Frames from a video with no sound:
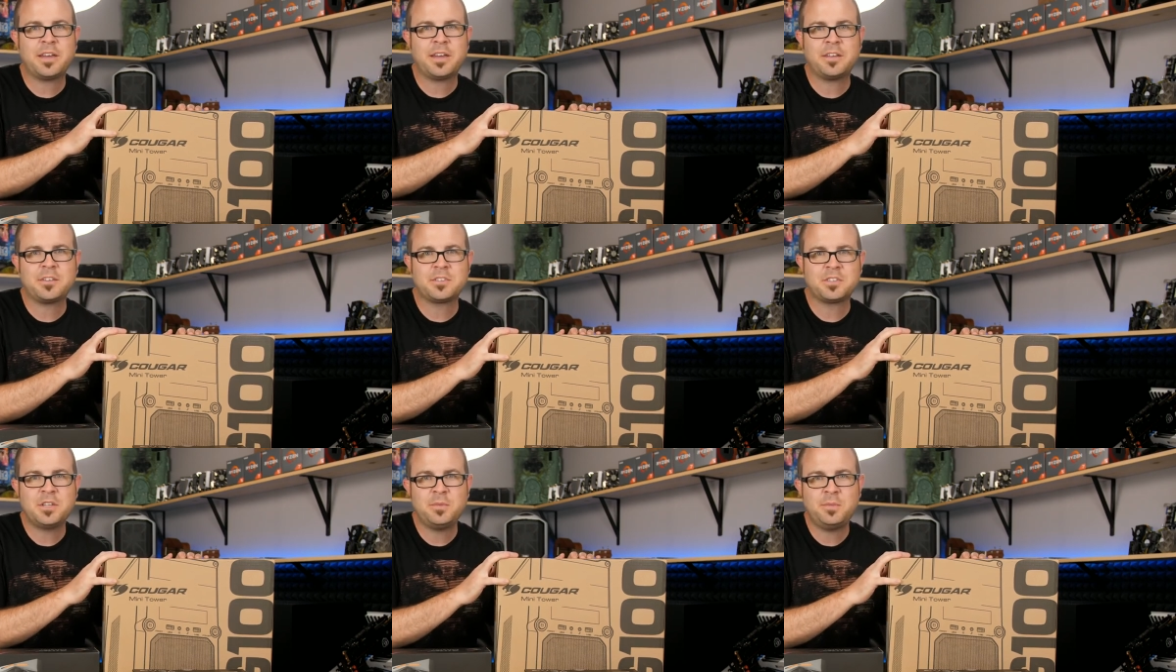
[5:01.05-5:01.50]

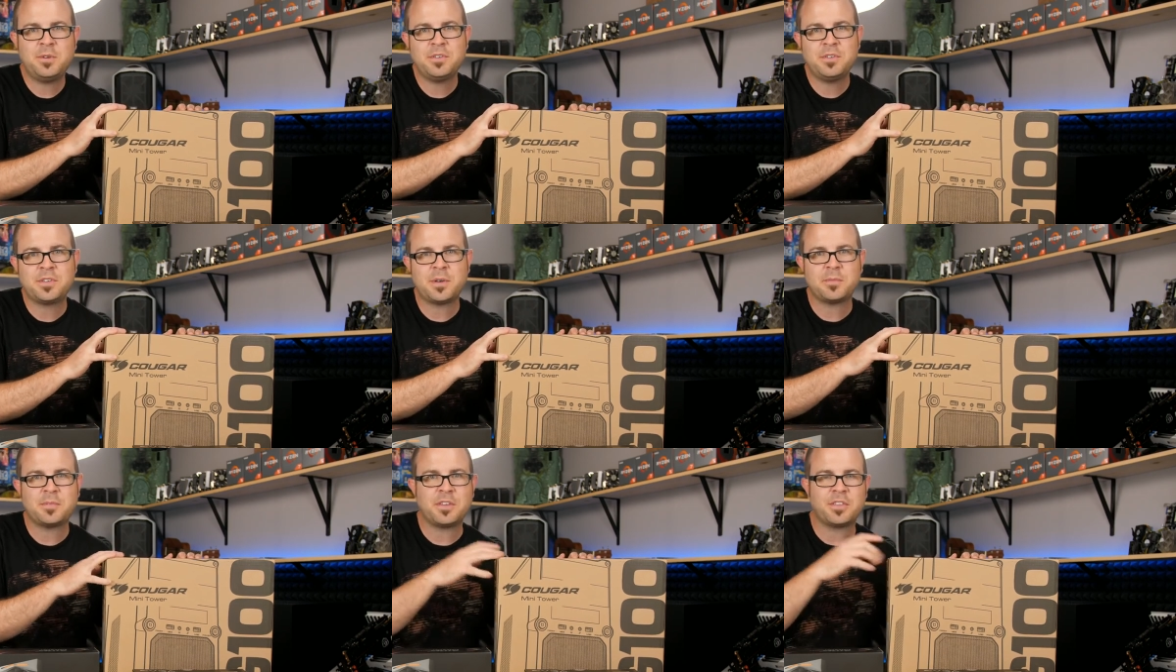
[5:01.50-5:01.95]
handle
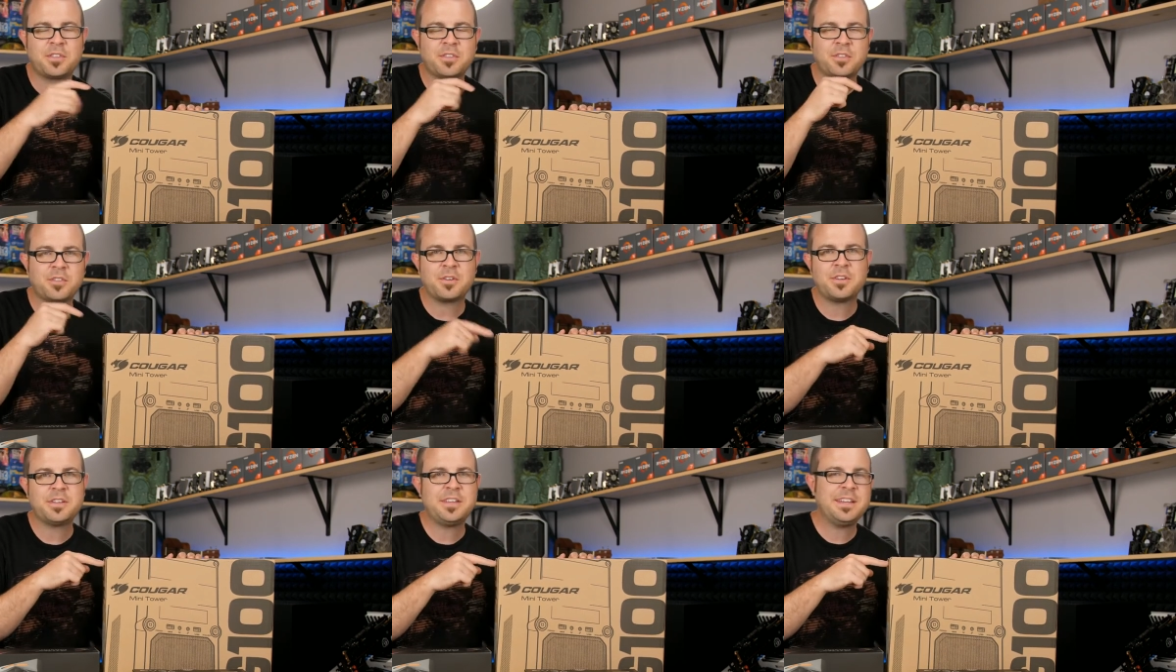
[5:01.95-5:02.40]
GPUs up to
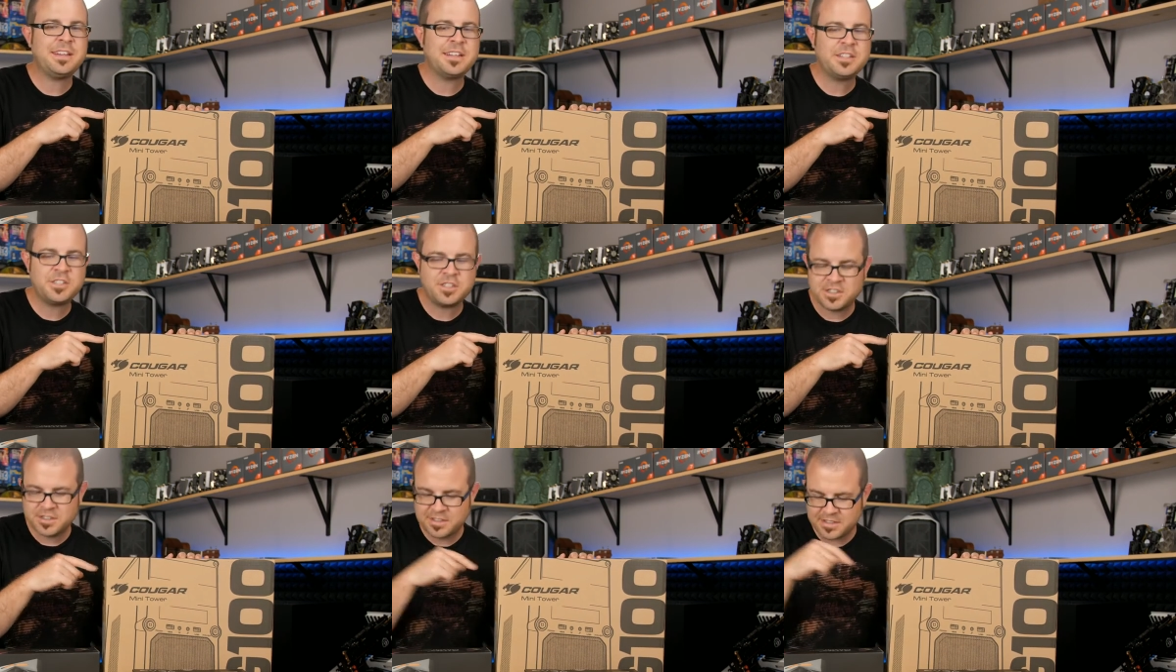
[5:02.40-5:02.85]
13
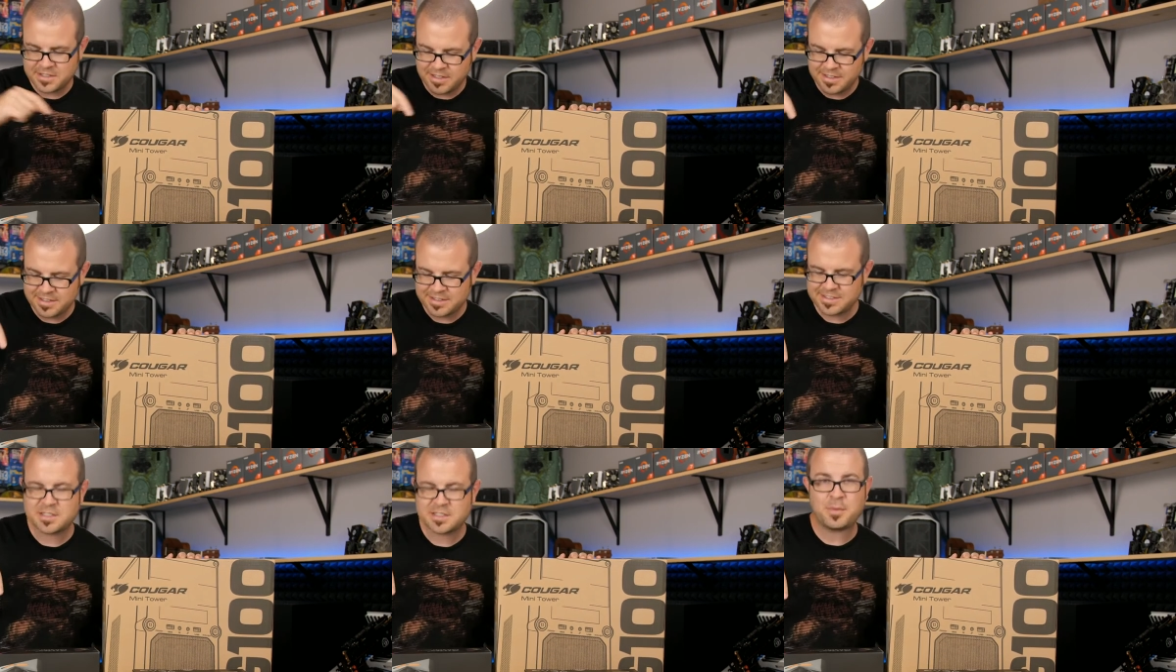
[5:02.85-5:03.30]
inches.
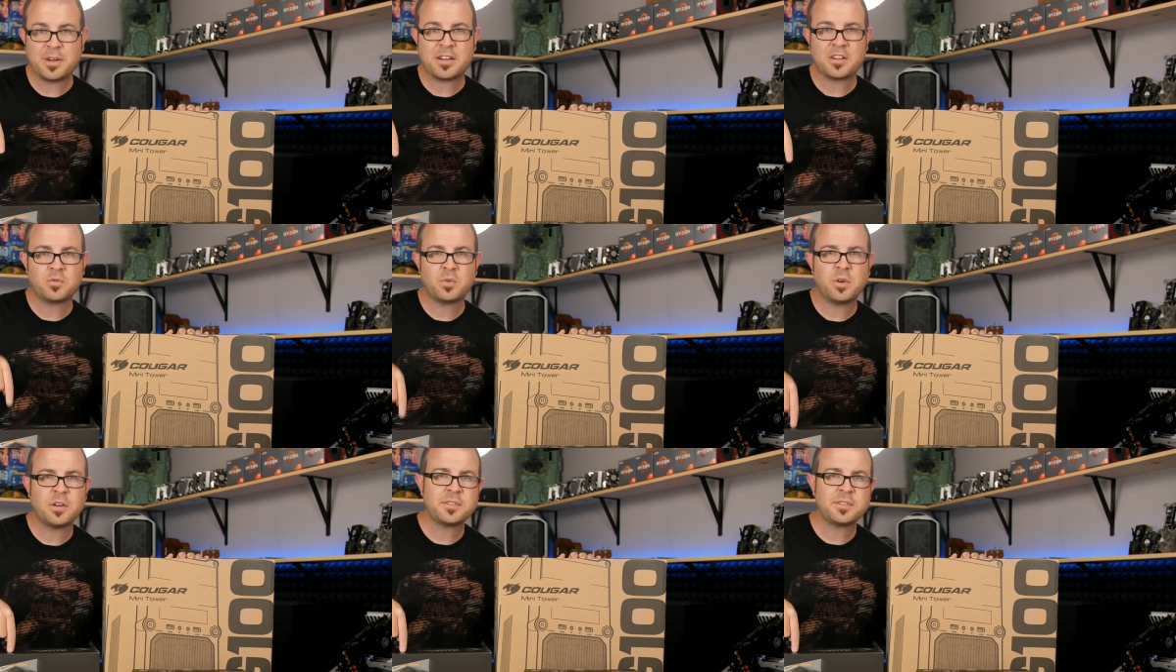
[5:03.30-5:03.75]
This is about a
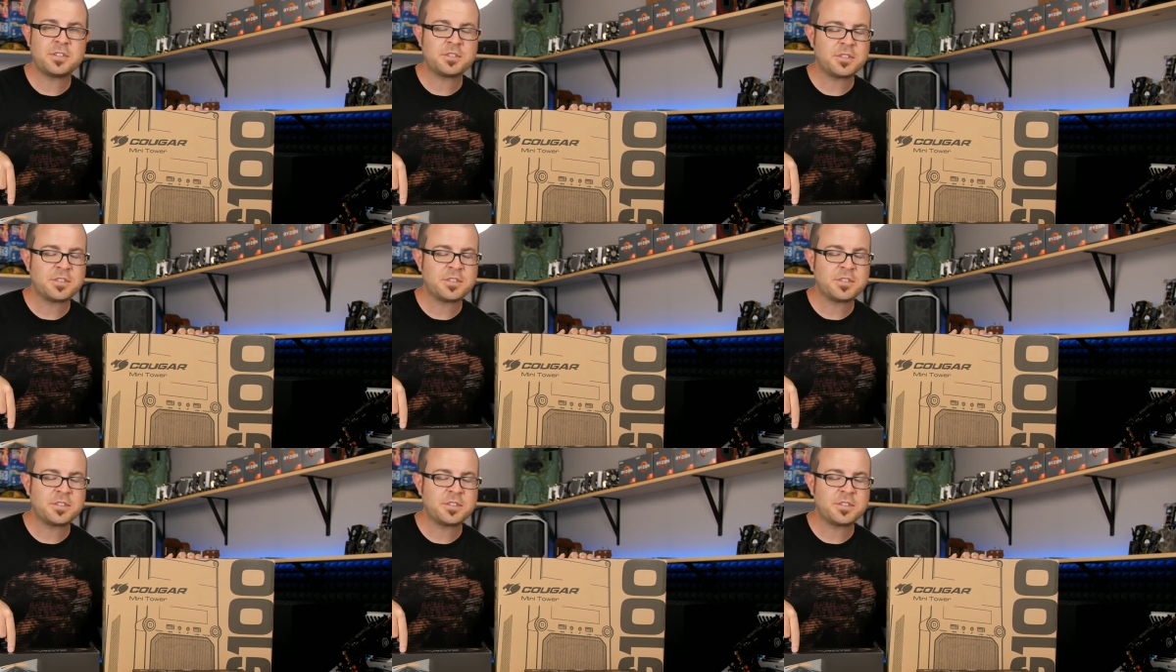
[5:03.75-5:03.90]
12-inch